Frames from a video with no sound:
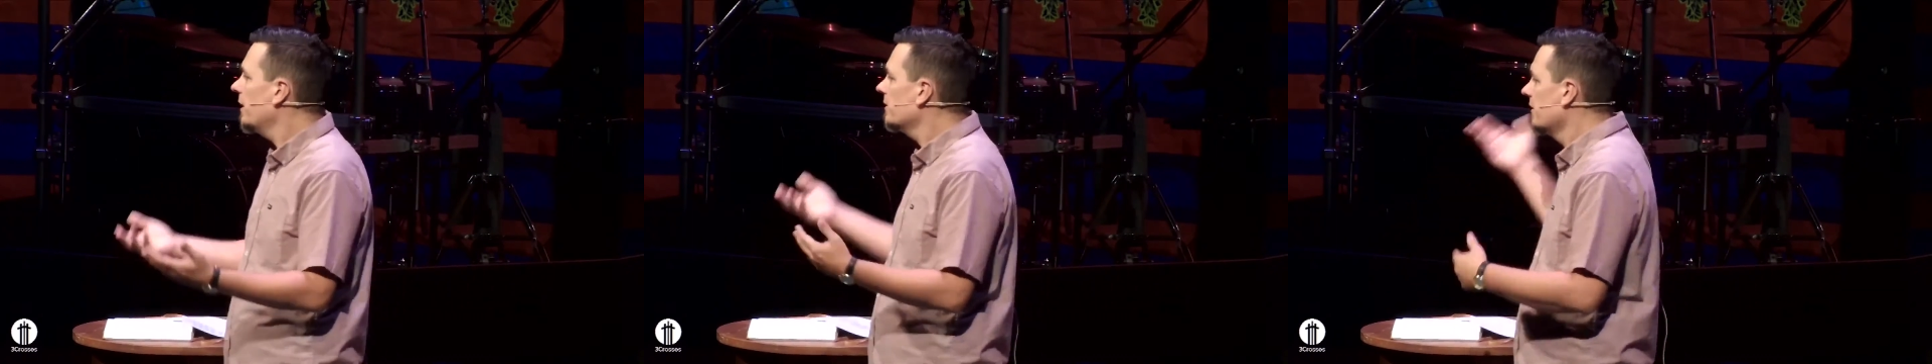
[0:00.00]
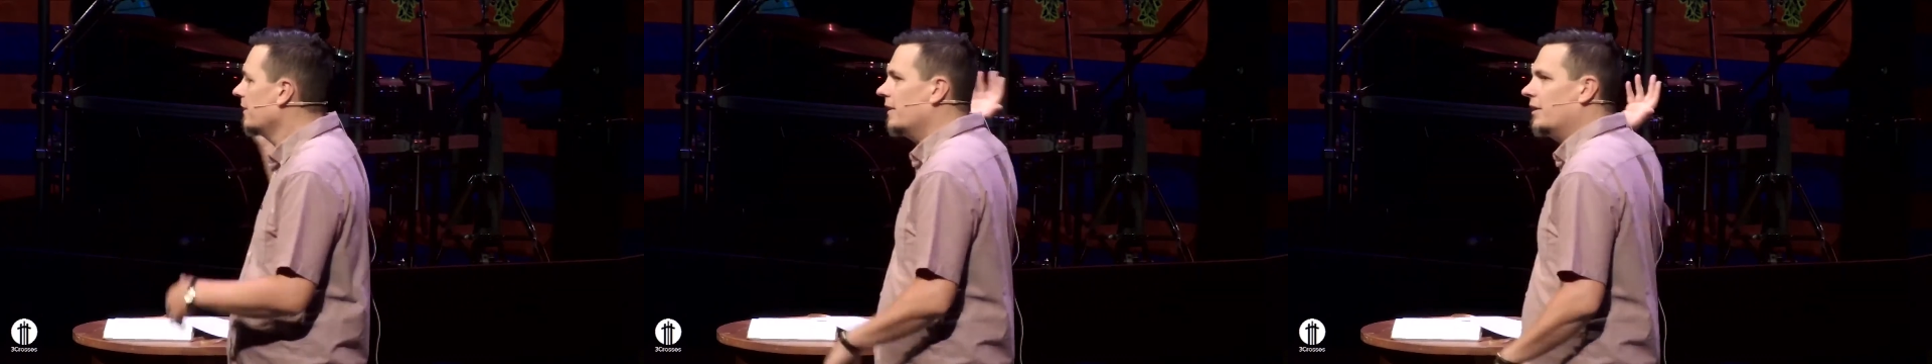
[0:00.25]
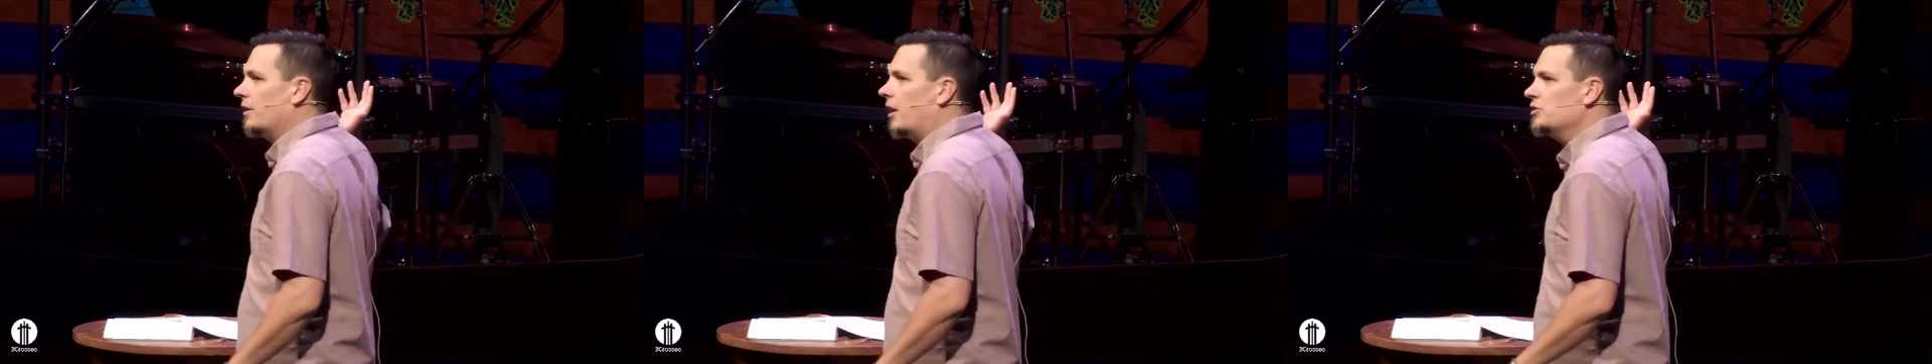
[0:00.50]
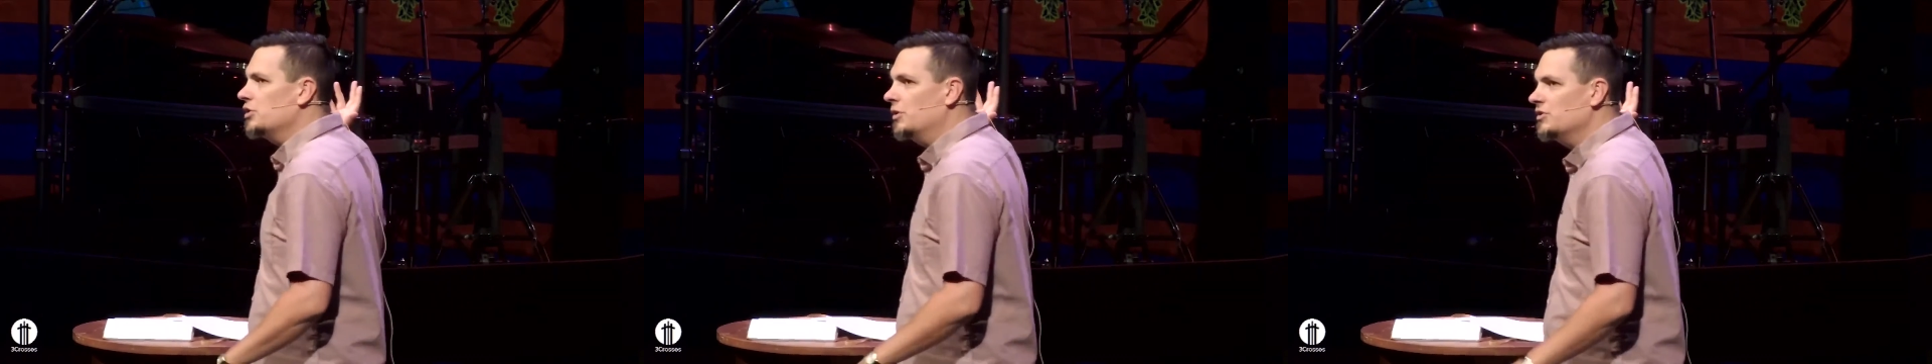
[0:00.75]
But
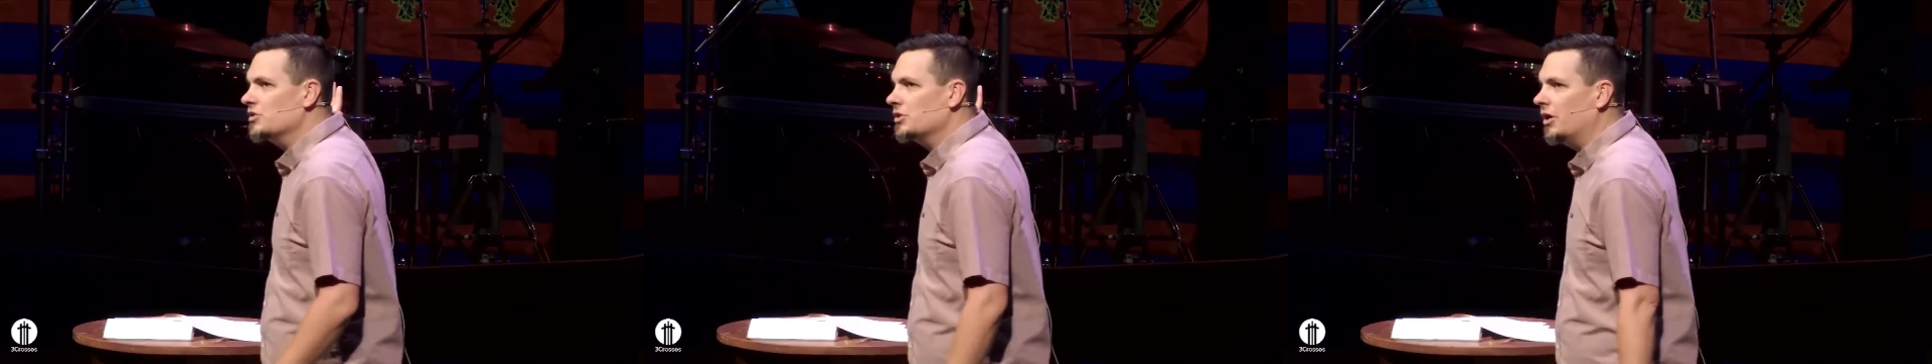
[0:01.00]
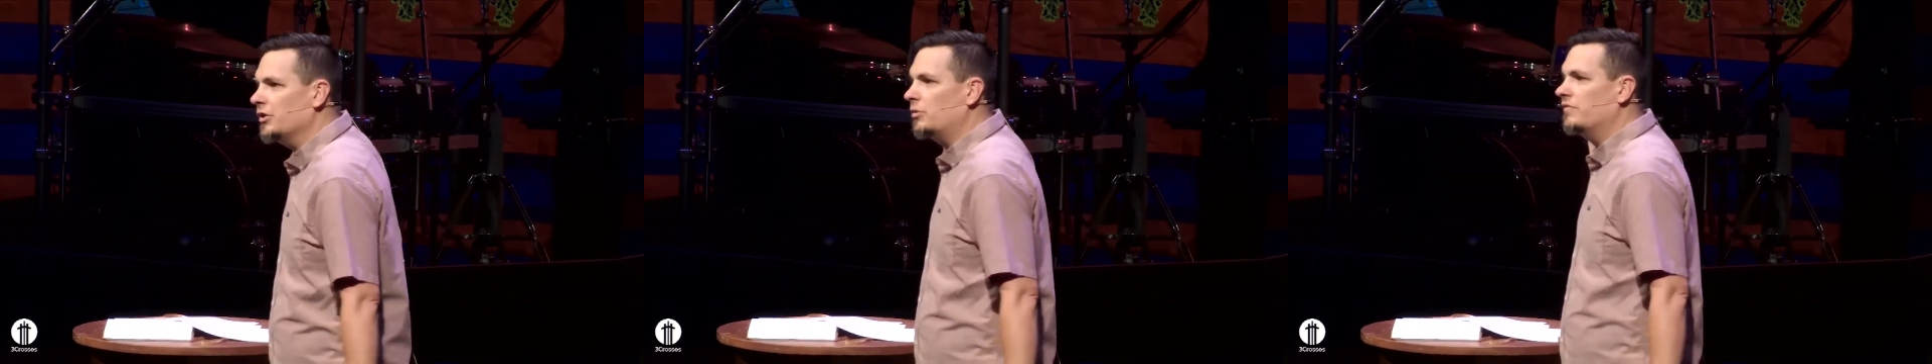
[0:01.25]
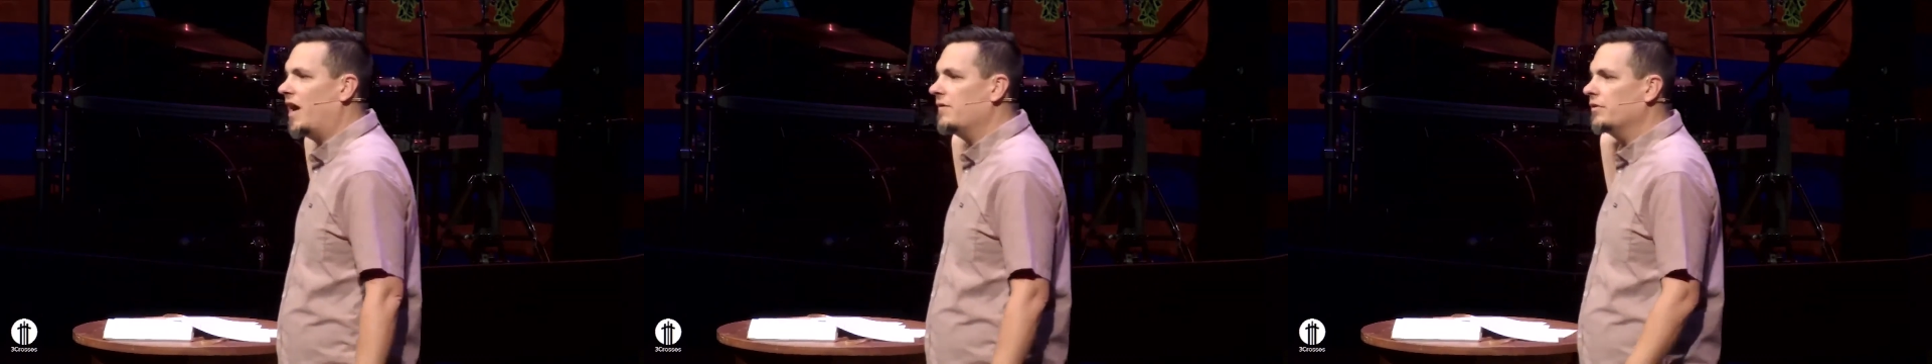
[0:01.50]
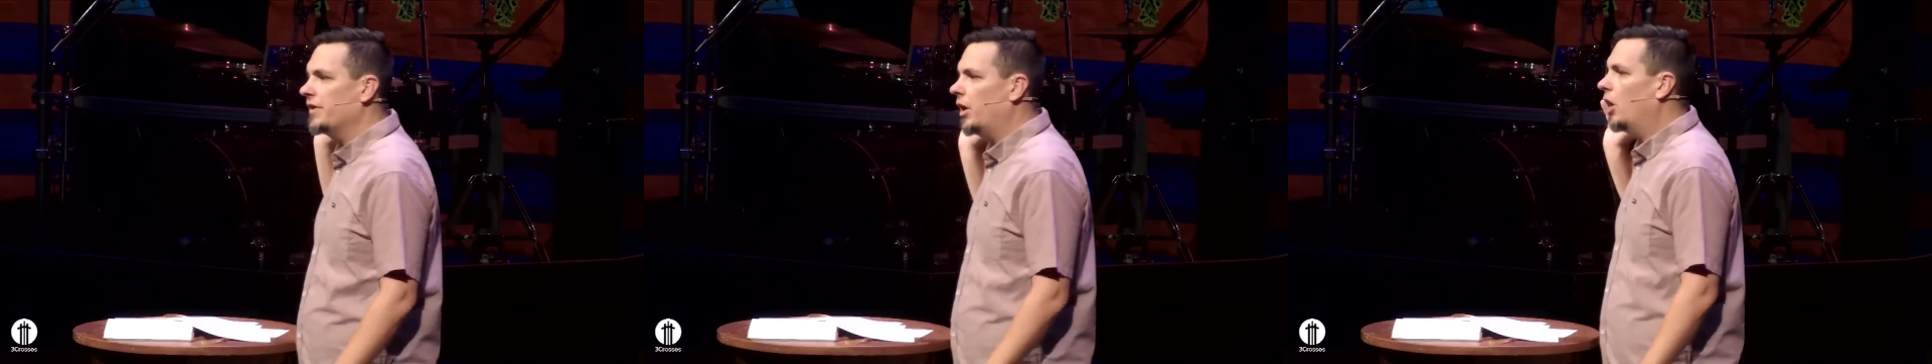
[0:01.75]
our series is called The
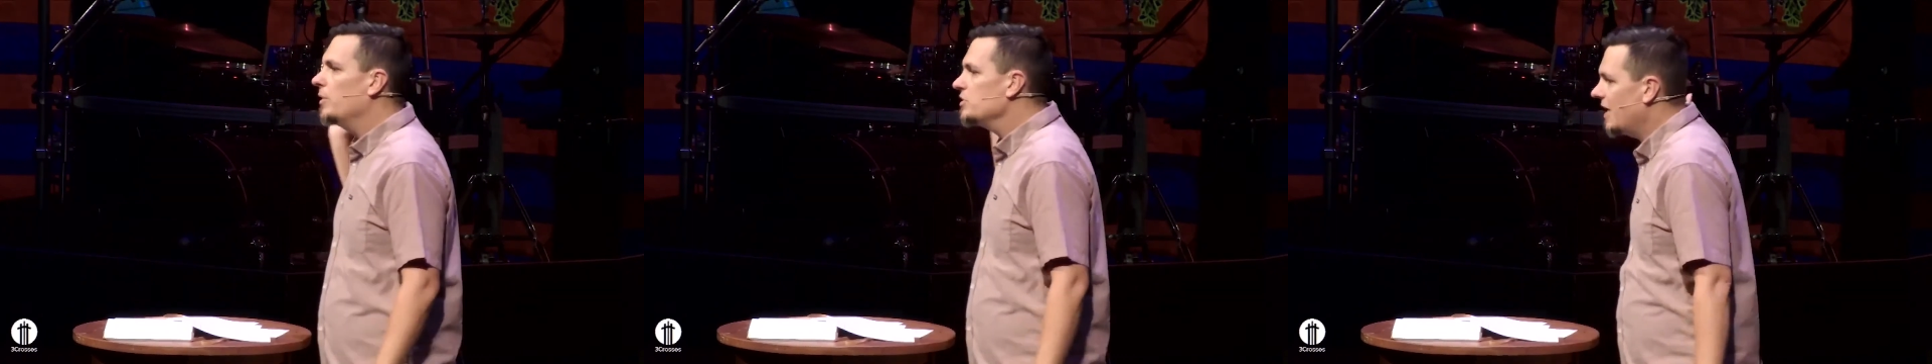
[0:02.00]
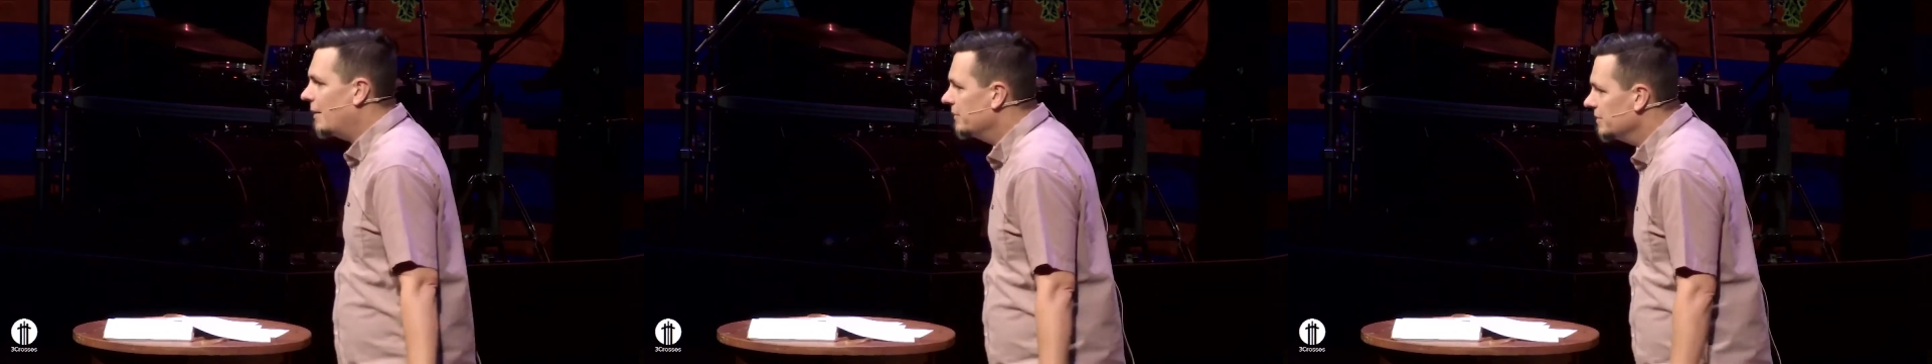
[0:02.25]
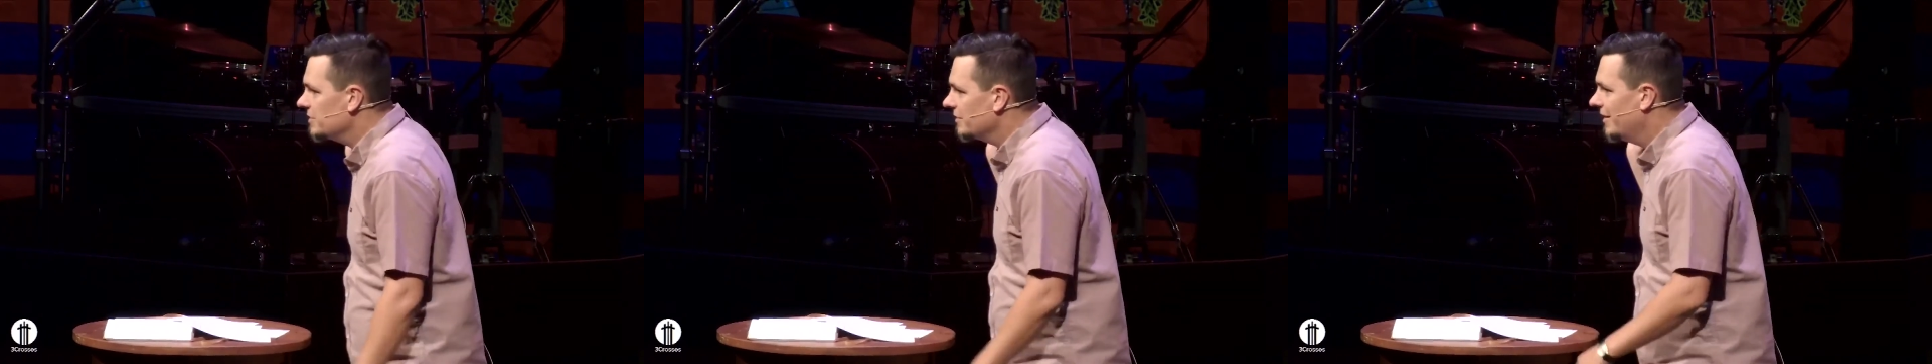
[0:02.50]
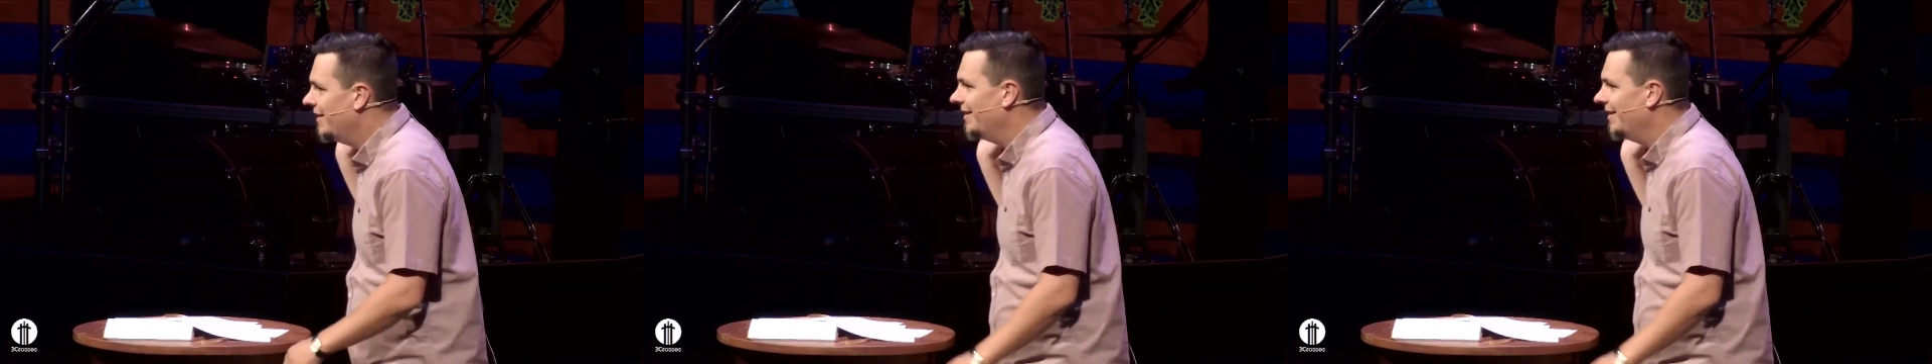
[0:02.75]
Revival That Almost Happens,